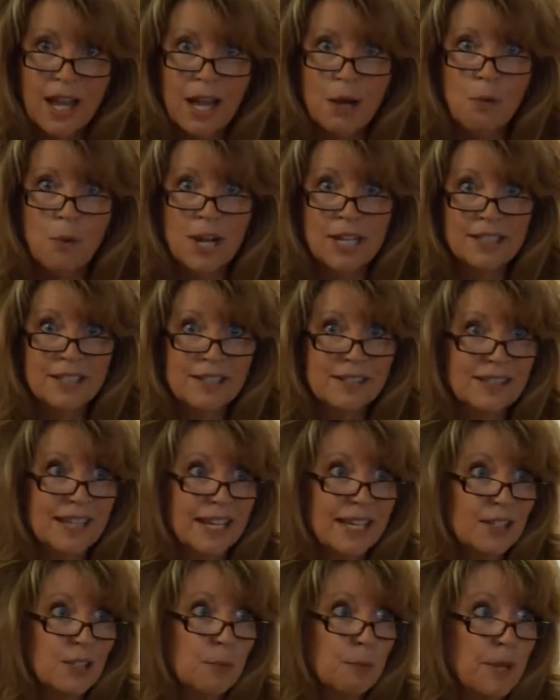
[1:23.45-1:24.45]
I want to
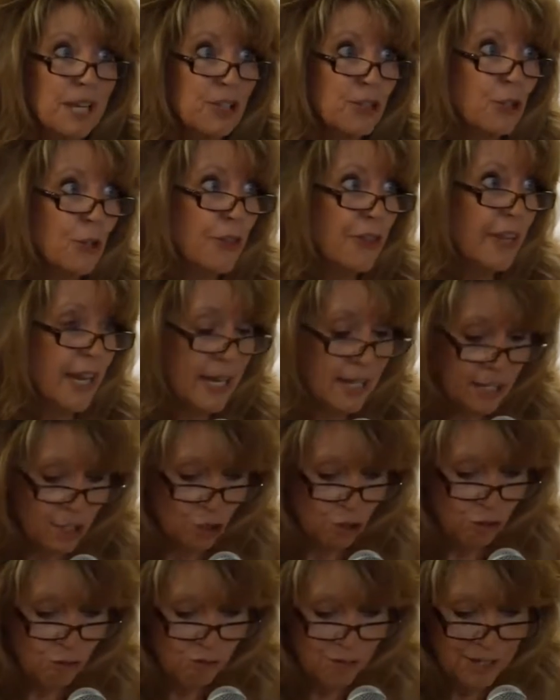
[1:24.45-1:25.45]
say a special thank
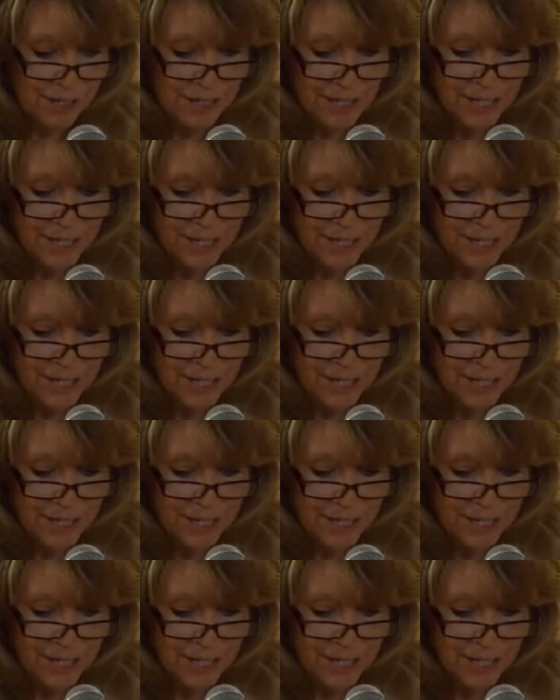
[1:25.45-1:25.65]
you